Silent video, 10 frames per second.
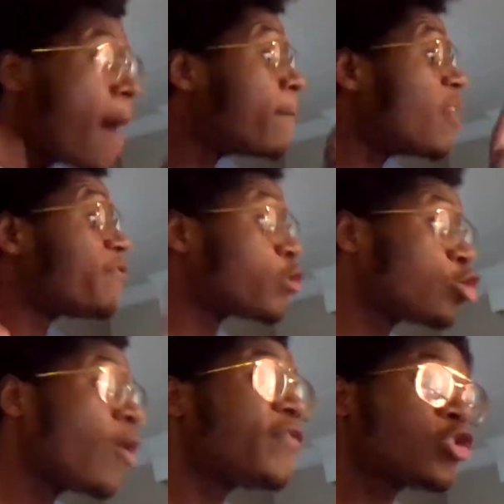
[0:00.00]
But for
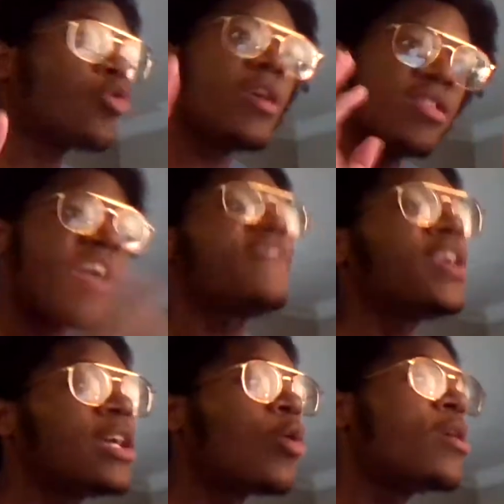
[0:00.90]
sure, it's
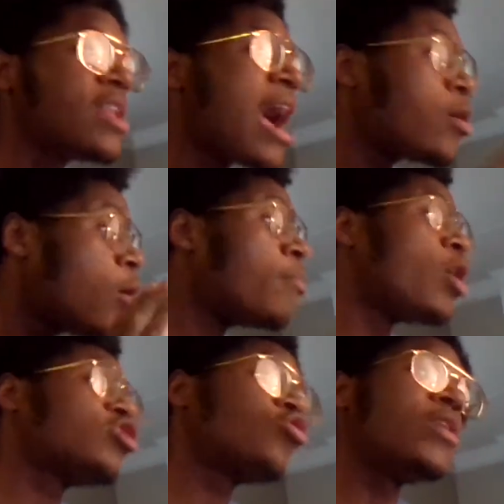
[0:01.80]
definitely going down on
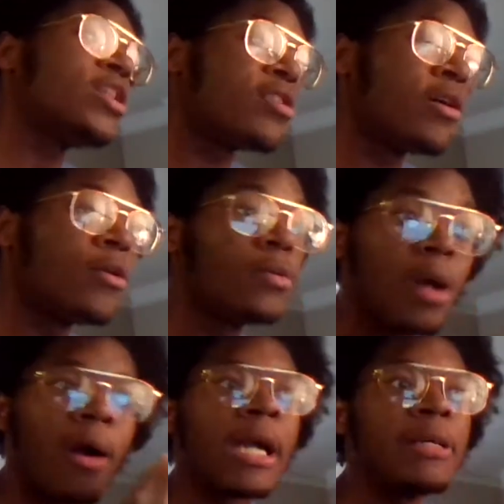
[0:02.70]
March 23rd,
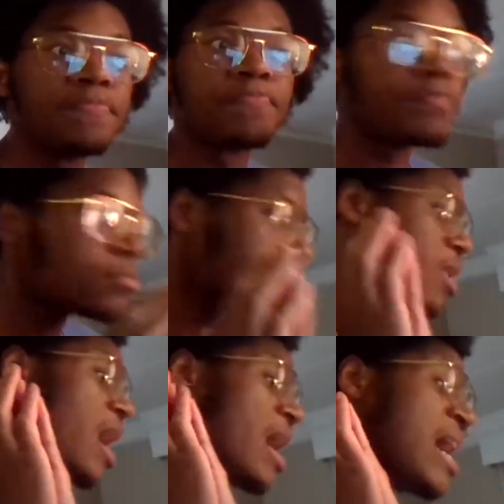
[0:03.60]
all right?
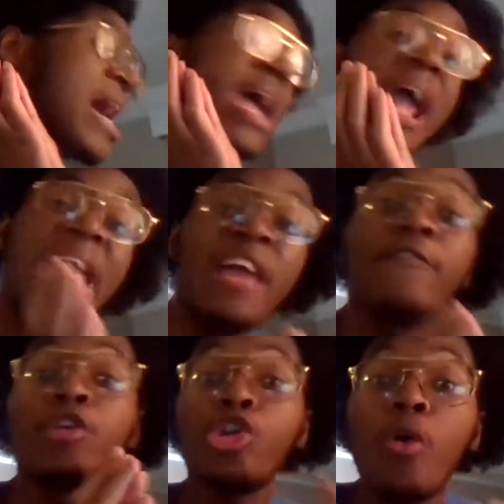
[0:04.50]
And
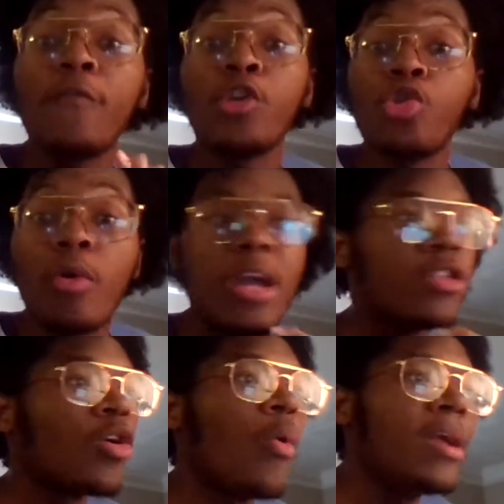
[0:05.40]
for sure,
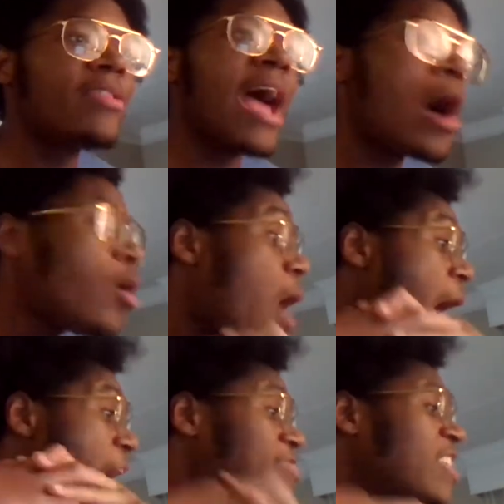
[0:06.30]
it's going down
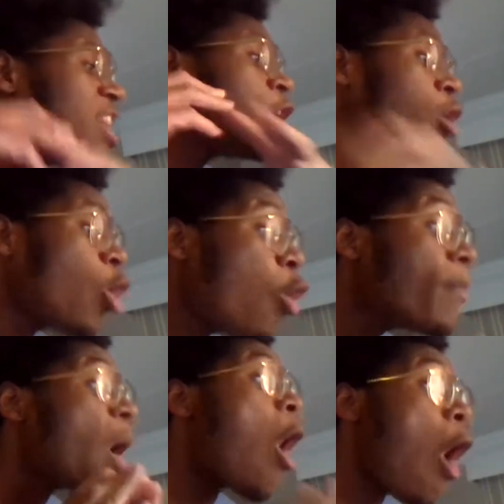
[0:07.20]
at the
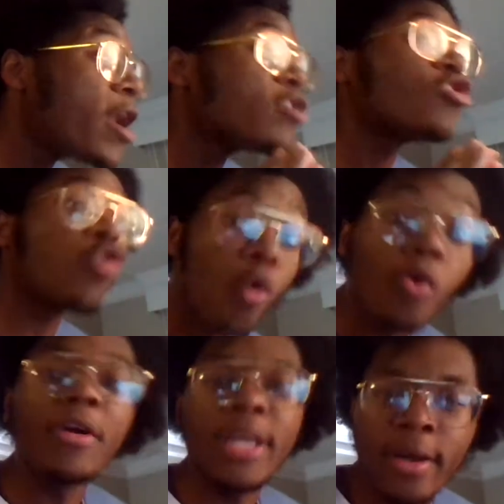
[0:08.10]
Globe
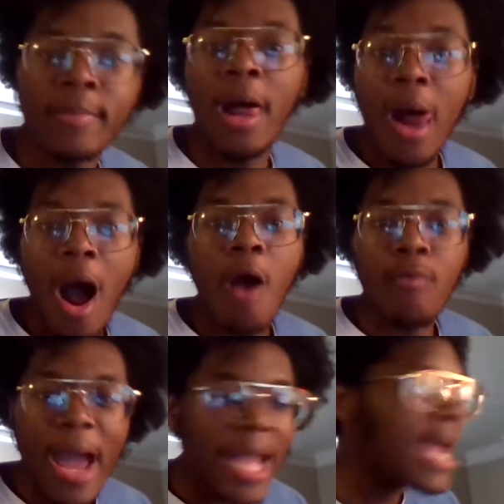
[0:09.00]
Auditorium, all
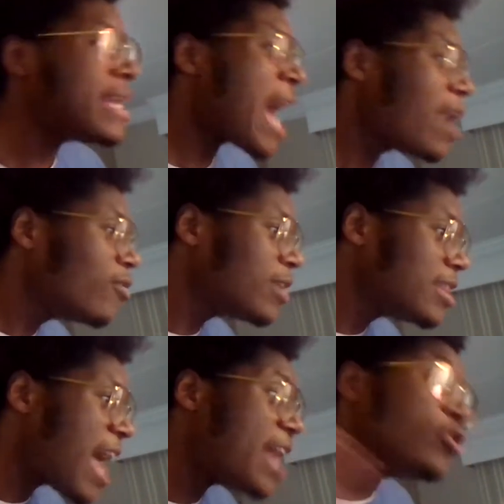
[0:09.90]
right? And not only
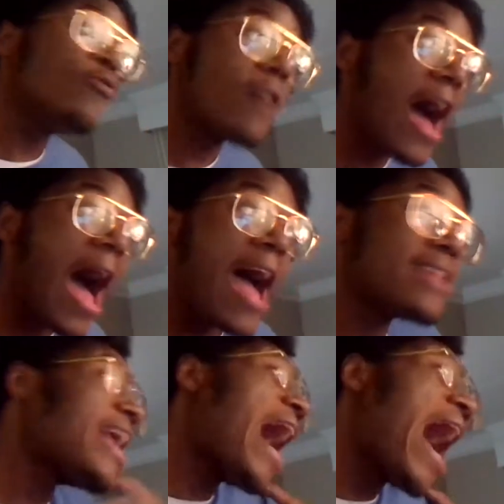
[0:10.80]
that, you
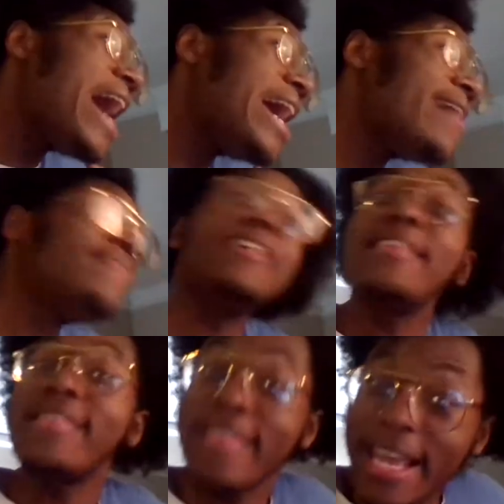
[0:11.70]
guys, I am the
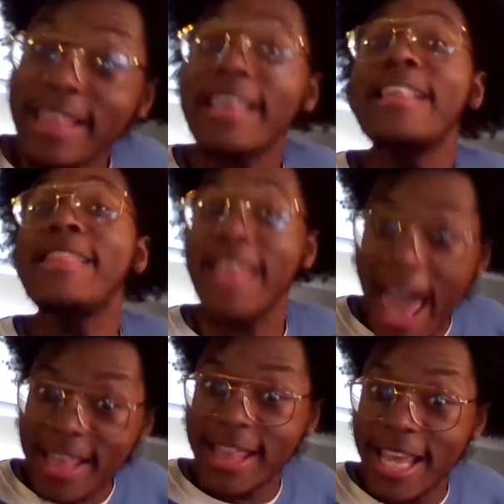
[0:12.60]
sixth
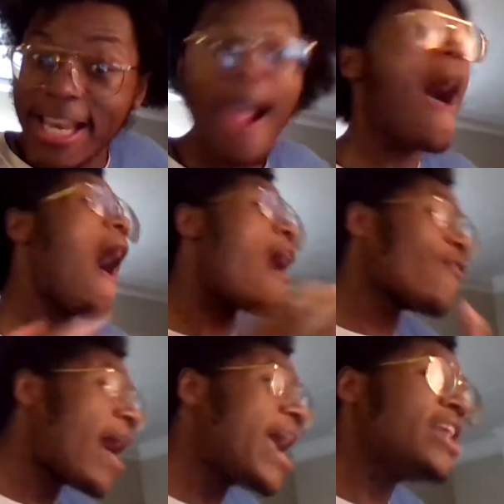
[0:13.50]
contestant, all
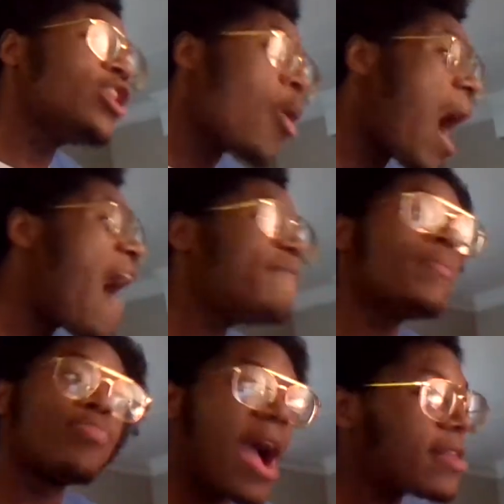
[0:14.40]
right? And, yo, I've
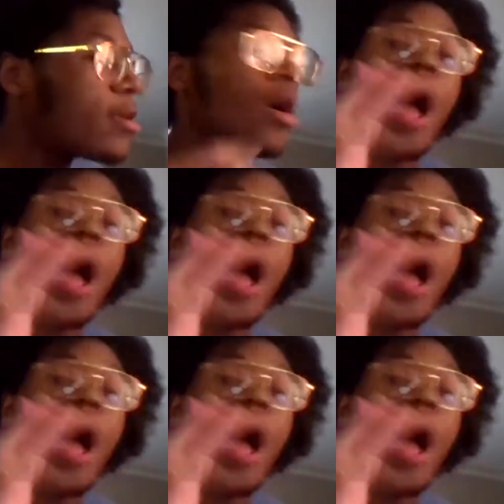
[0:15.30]
been practicing.